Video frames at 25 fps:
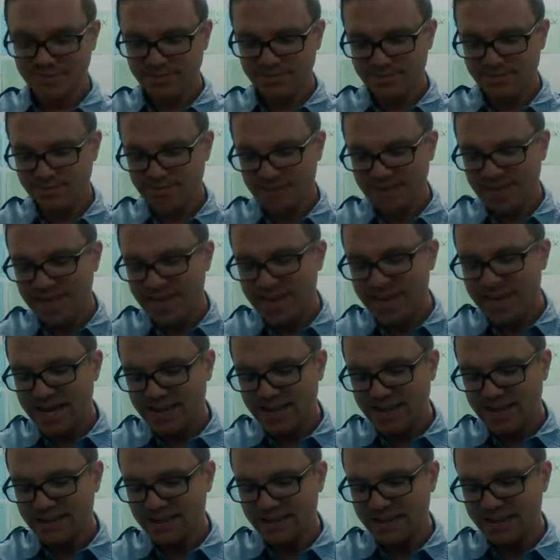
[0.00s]

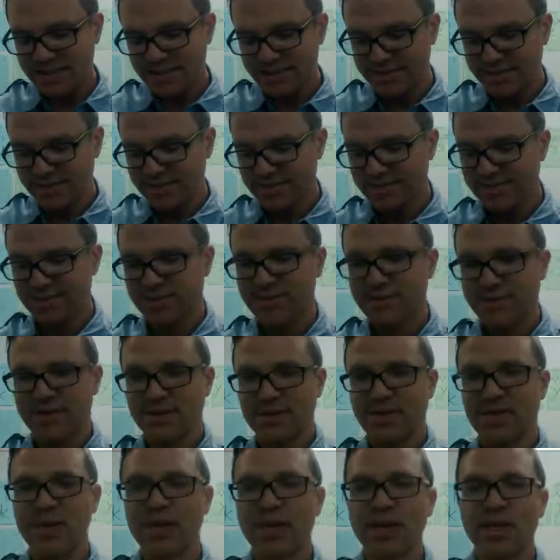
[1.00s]
Excellent.
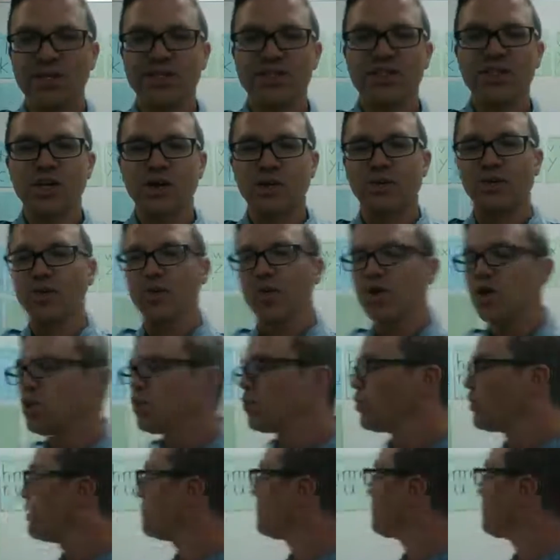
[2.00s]
So we've
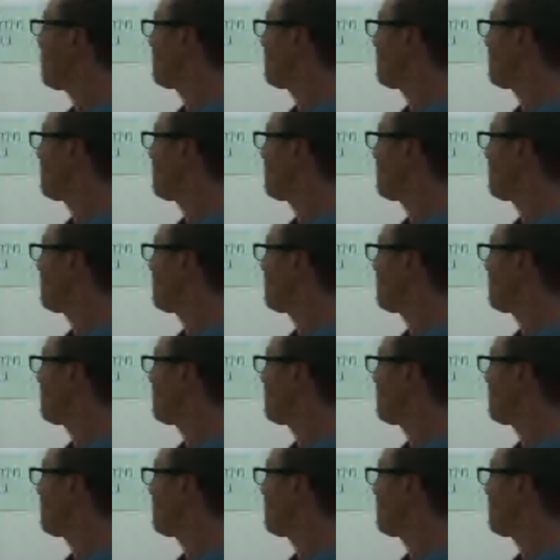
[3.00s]
covered